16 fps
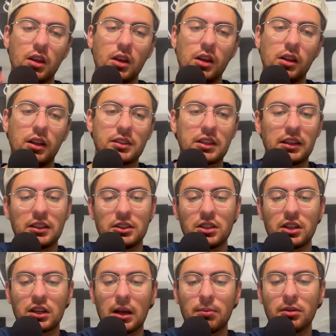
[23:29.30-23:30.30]
Let's get into a
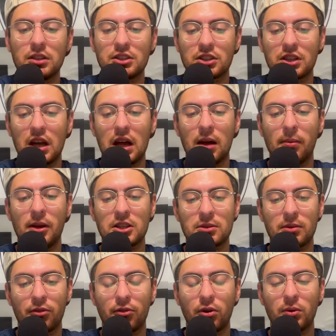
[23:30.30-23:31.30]
couple of these comments
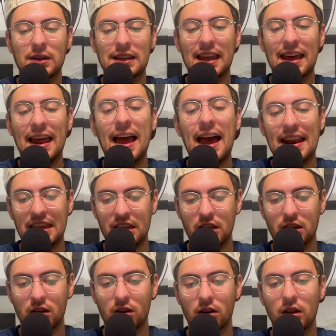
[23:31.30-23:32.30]
before we get out of
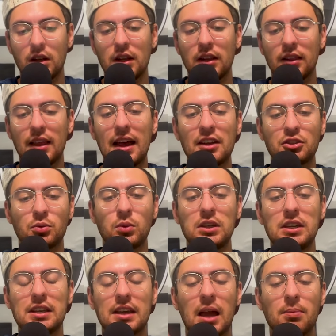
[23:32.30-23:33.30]
here. Last
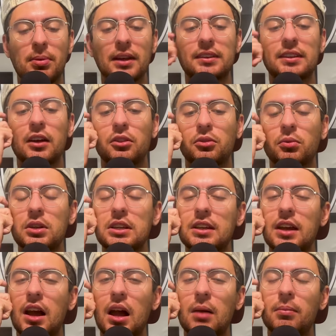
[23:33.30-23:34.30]
week, I picked out three
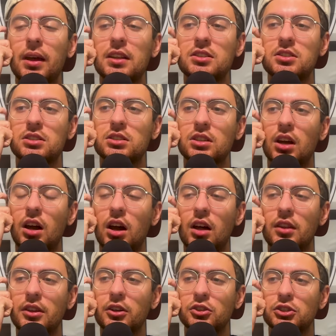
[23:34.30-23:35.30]
comments.
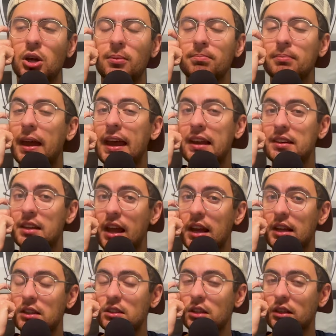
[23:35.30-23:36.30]
There's no
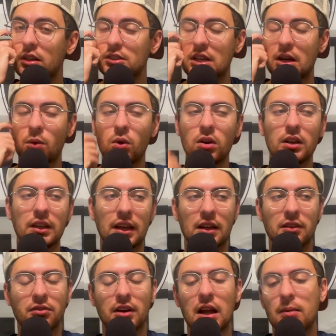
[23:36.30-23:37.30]
mandate. There's that word again
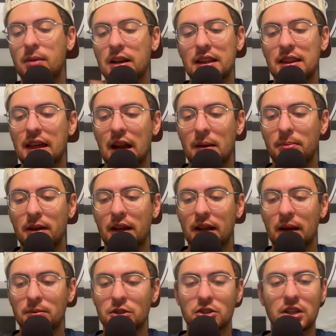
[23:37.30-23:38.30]
for how many that I pick. I'm
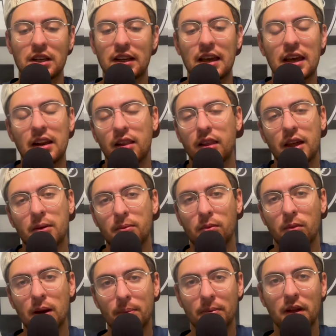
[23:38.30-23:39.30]
just going to kind of let them
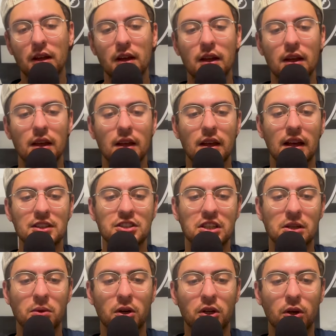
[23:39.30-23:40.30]
rip and see
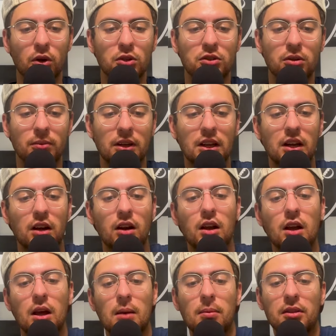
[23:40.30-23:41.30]
where it goes from here.
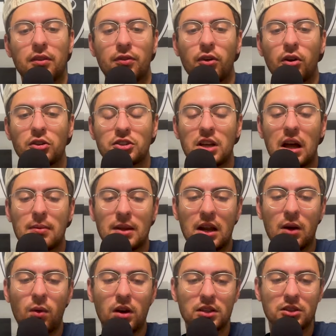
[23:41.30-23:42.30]
But the first comment I
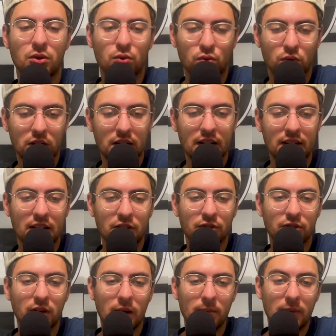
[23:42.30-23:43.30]
wanted to read is
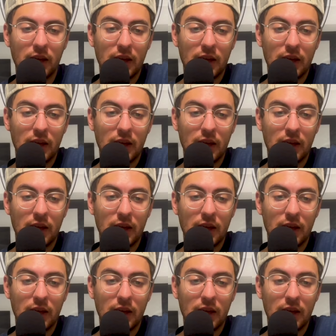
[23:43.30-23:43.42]
from